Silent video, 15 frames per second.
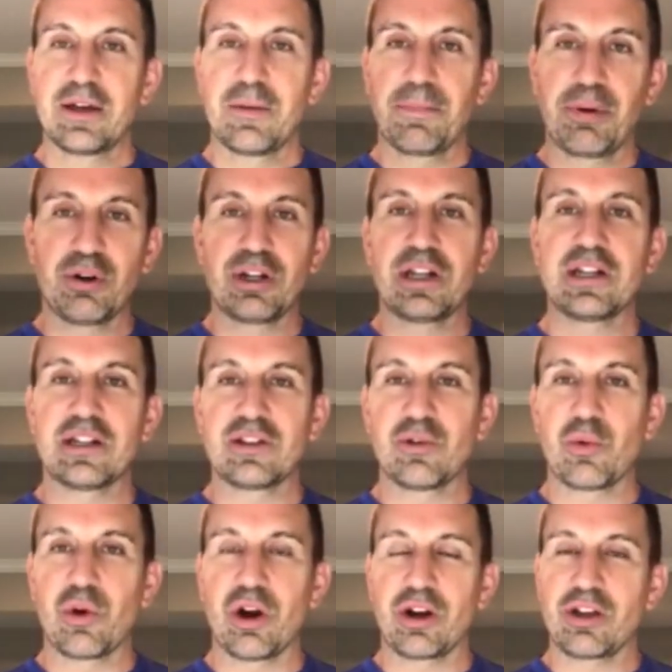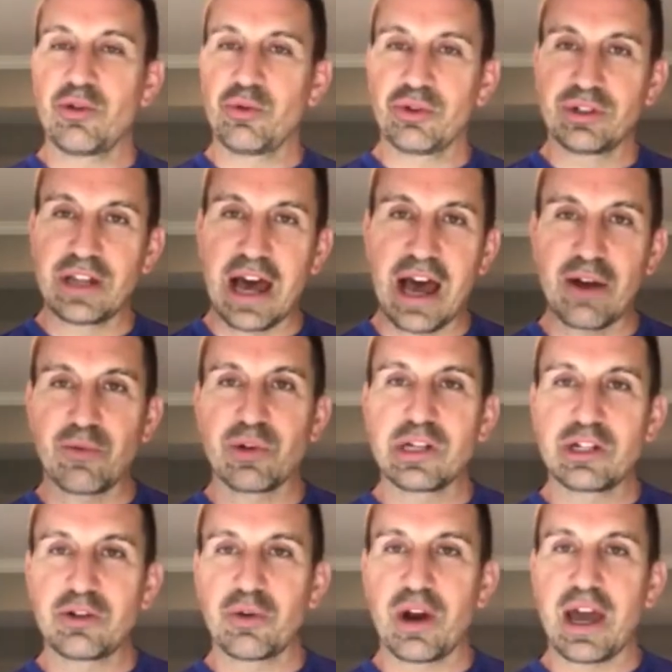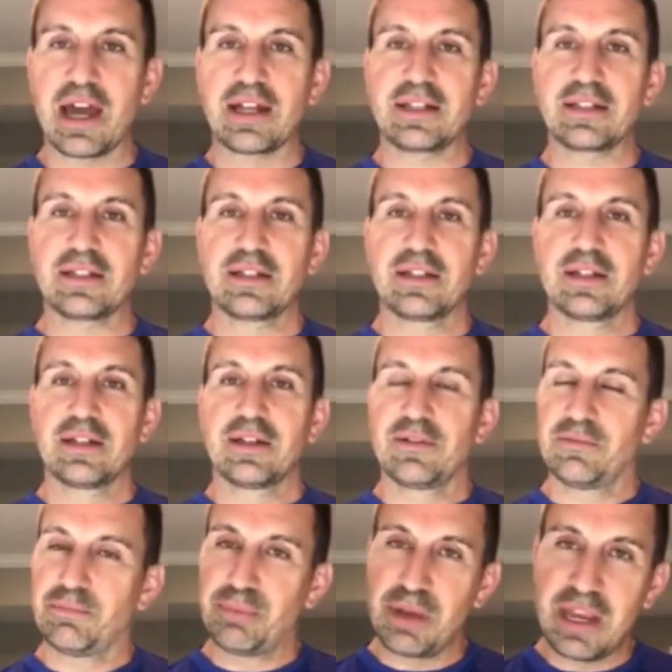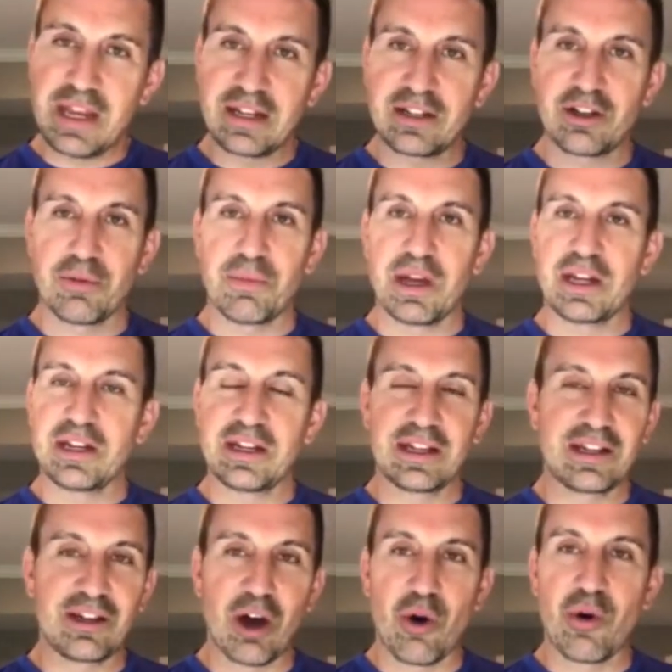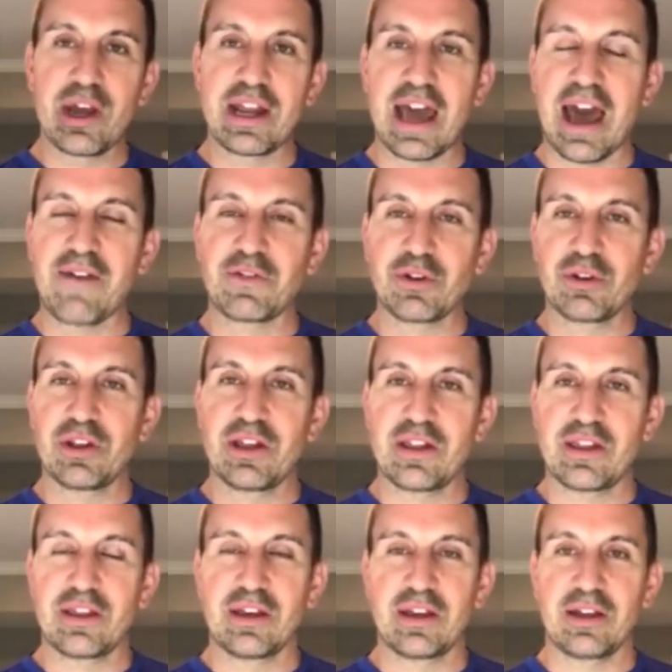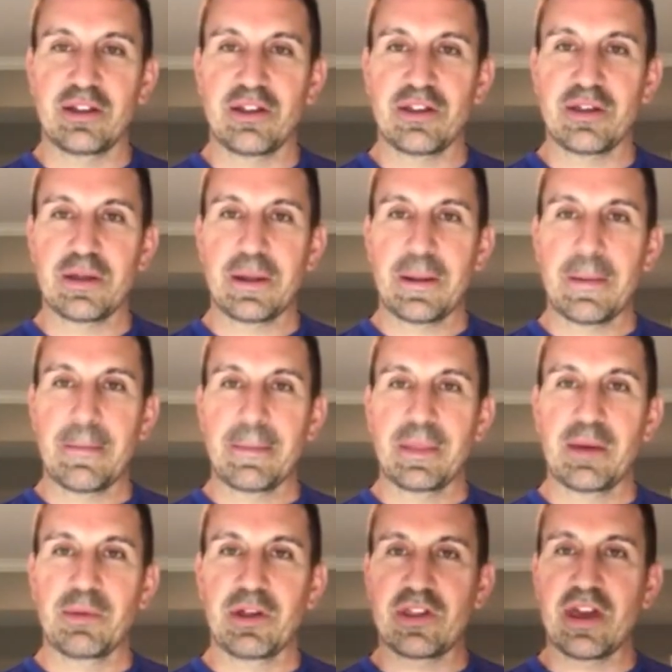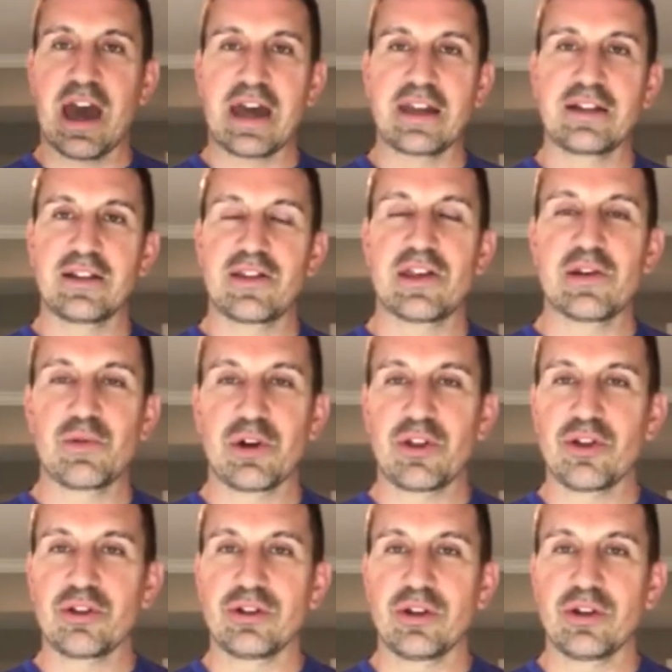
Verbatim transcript: putting in the work. You will not regret being committed and going after these things. I'm excited to see what you